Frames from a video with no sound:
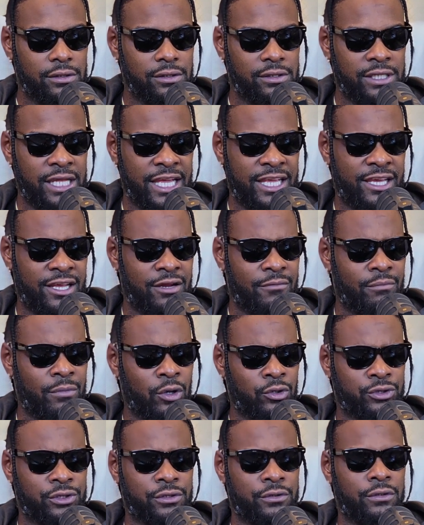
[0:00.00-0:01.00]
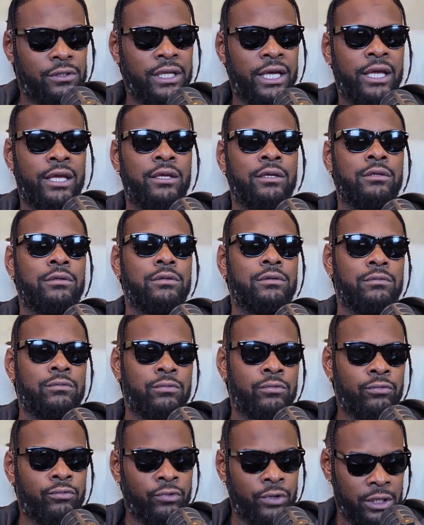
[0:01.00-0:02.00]
they get emotional. They
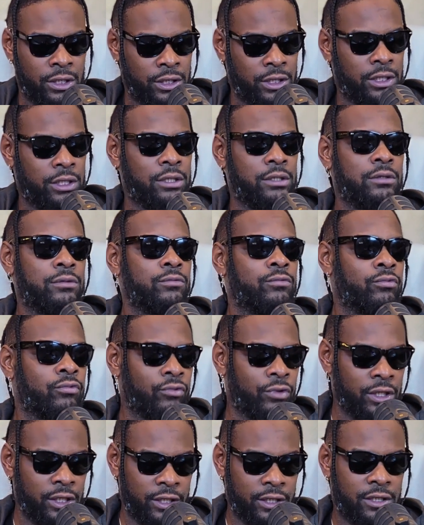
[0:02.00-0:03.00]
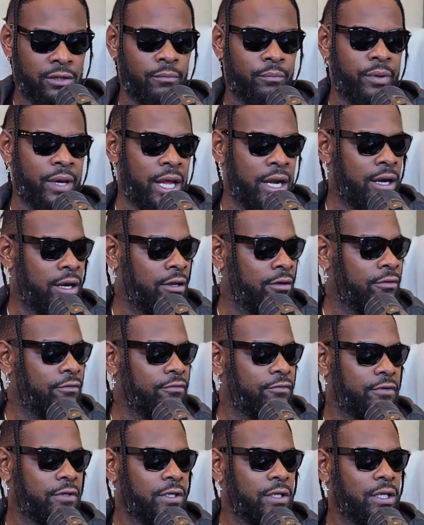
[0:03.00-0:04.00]
really, really
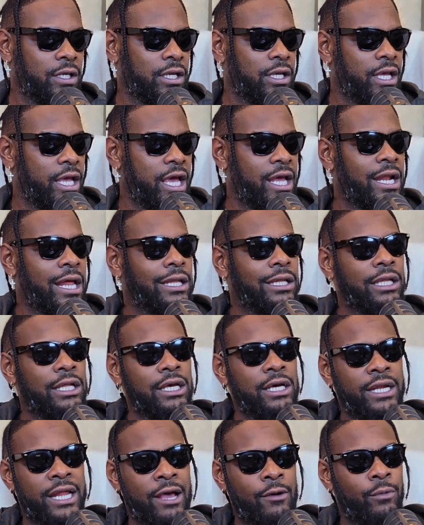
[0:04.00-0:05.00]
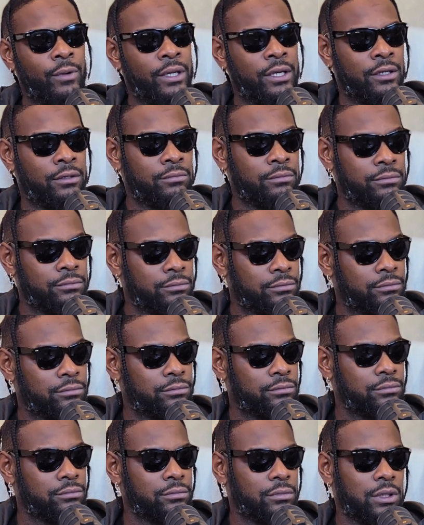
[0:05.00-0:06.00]
competitive. And I love that with him.
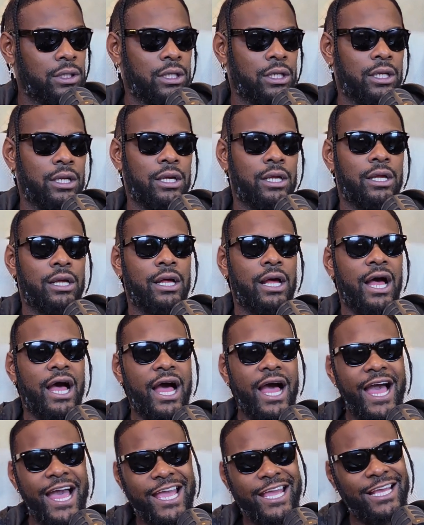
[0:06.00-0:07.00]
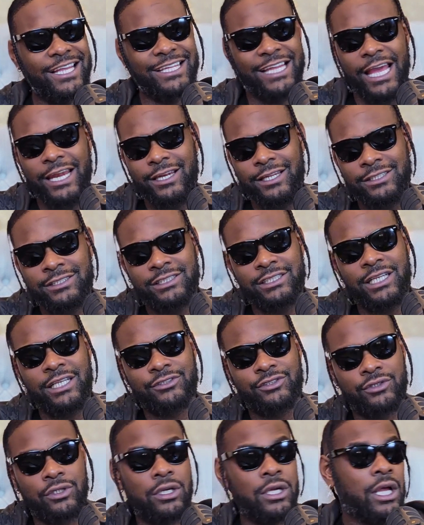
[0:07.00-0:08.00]
I ain't like the
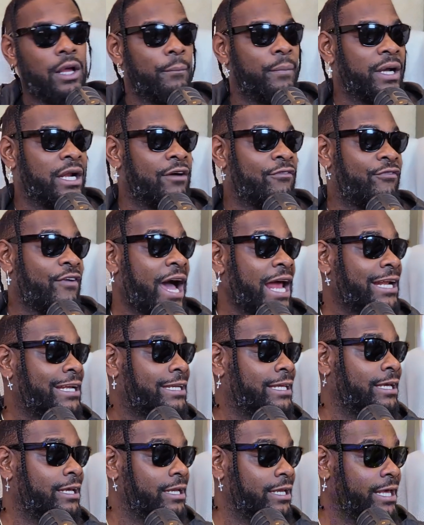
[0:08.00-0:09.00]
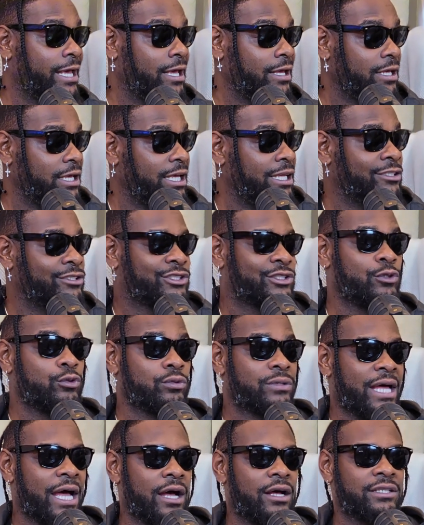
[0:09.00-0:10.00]
gesture. But if I'd have did that in
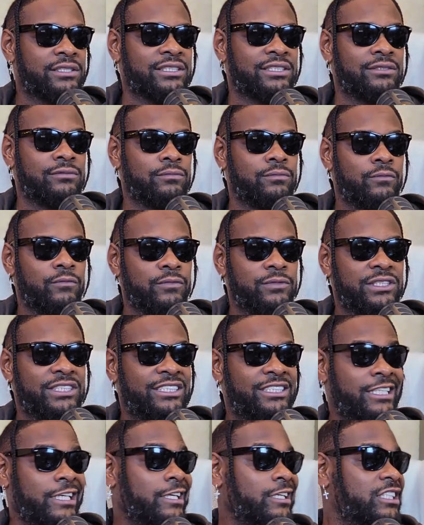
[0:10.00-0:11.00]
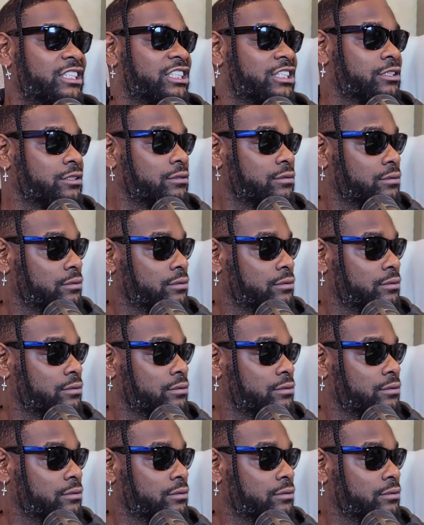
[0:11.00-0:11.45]
2006,